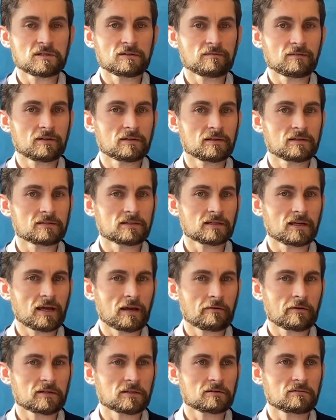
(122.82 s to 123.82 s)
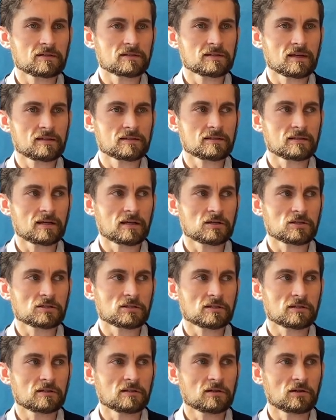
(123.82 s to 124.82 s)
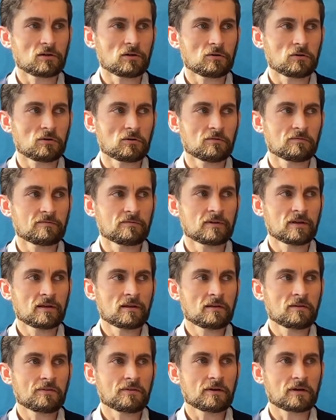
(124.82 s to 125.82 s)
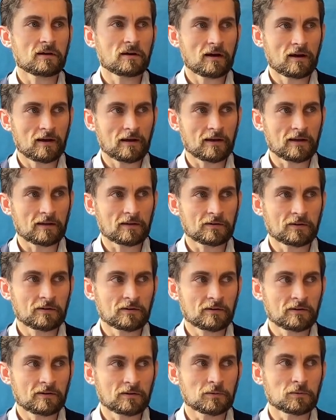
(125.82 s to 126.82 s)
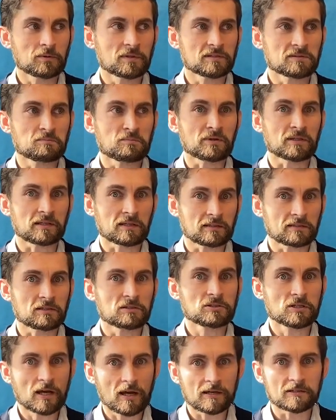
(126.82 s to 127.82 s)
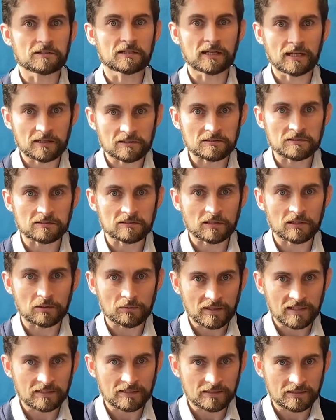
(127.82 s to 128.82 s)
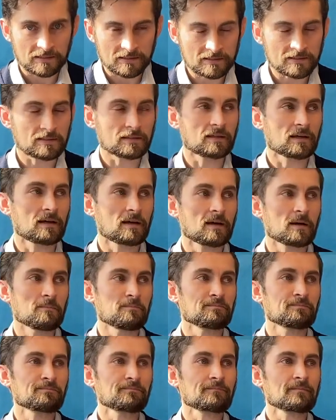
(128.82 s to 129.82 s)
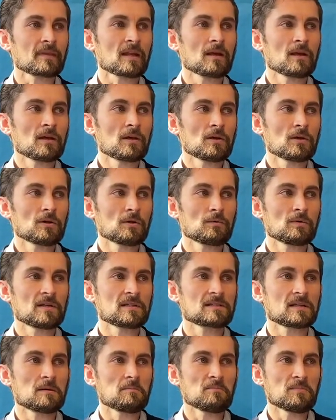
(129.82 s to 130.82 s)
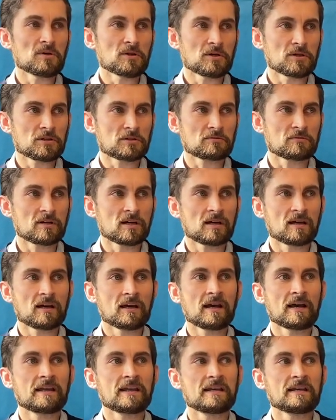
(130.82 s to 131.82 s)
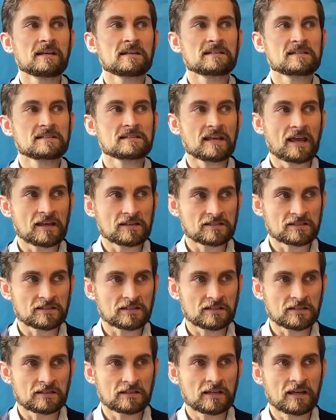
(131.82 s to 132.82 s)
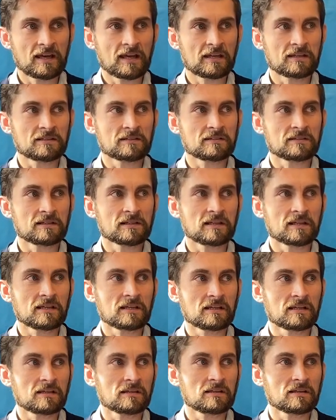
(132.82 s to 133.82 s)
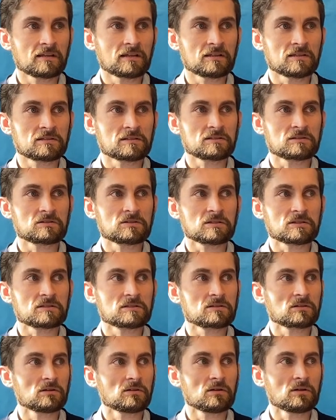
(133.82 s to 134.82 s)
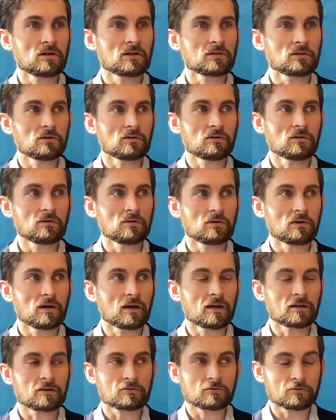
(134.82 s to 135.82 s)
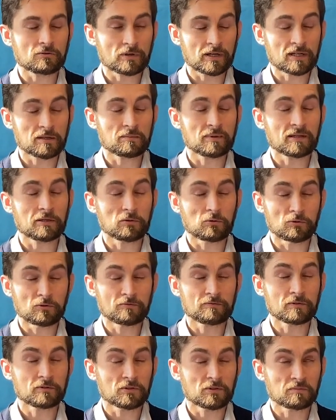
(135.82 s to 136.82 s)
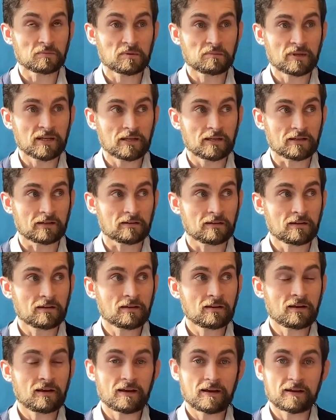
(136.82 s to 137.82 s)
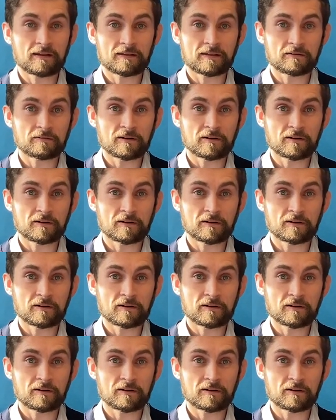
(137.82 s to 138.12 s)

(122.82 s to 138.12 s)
of it is a character assassination of the guy who is bringing the charge against Cluentius, who is a murderer and an assassin, and he is just an incredibly awful human being. It